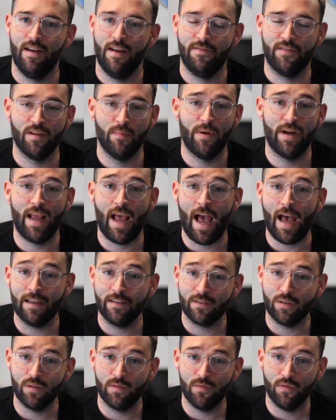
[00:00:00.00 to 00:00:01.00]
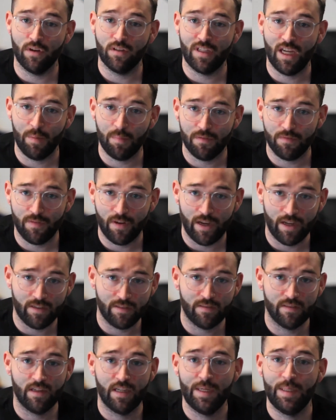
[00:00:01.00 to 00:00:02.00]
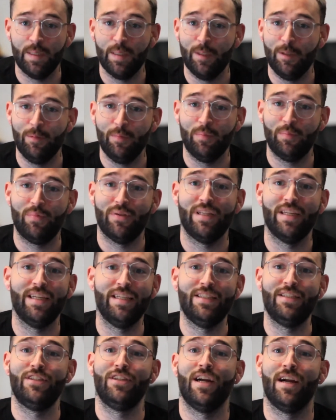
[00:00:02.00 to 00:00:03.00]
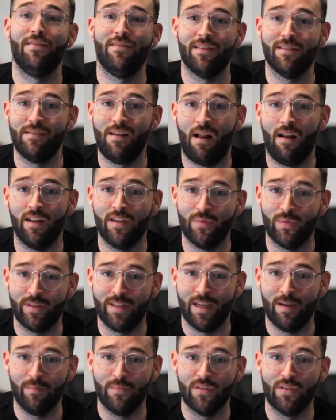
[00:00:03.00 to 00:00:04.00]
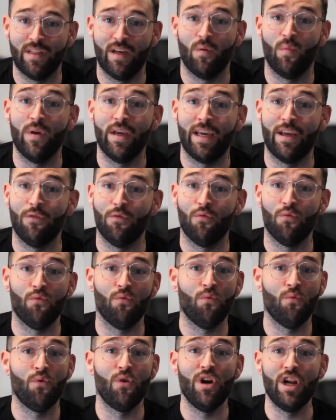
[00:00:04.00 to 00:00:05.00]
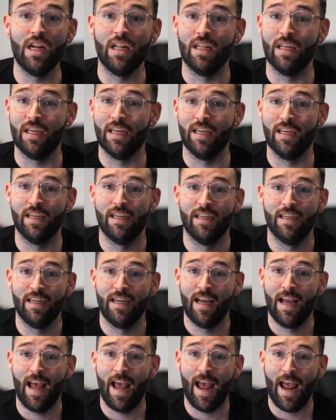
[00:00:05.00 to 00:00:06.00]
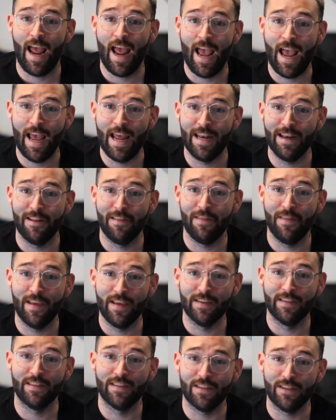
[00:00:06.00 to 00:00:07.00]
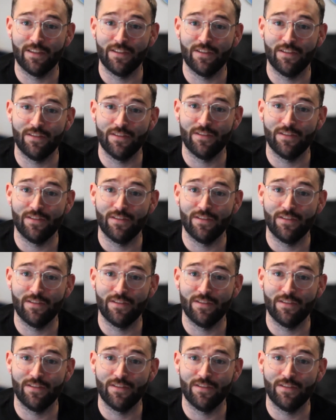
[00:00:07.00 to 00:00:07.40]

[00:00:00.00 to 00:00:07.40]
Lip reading: If somebody asks you for a taper fade, please share this knowledge with them so that we can really end this